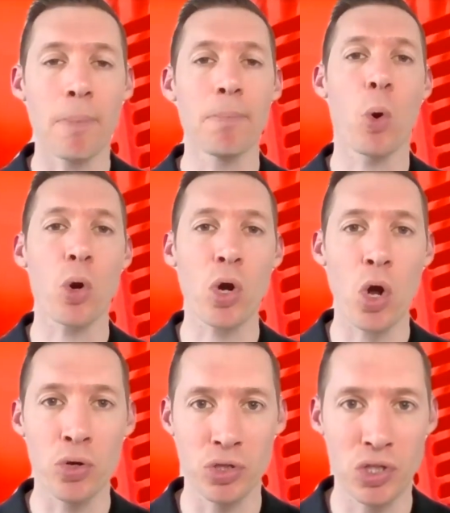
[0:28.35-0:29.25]
I'm more
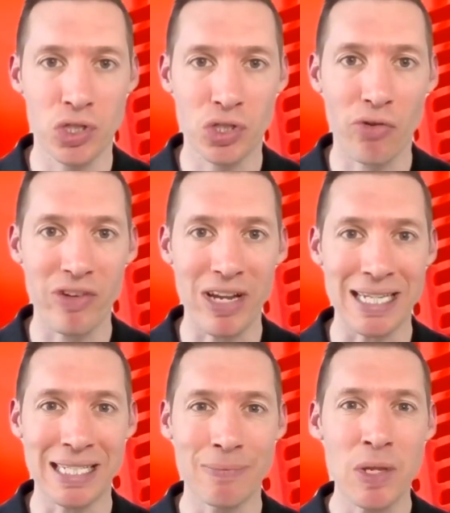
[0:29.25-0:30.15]
conscious of
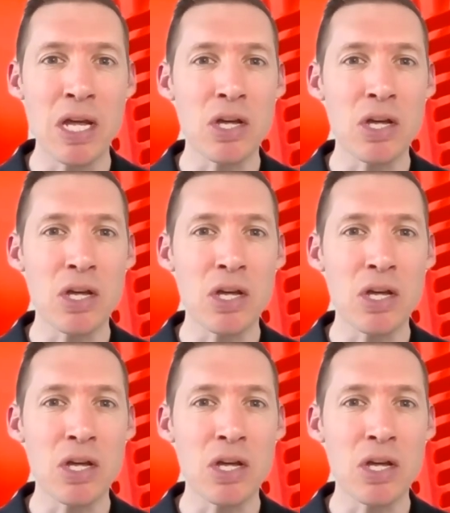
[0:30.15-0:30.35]
it.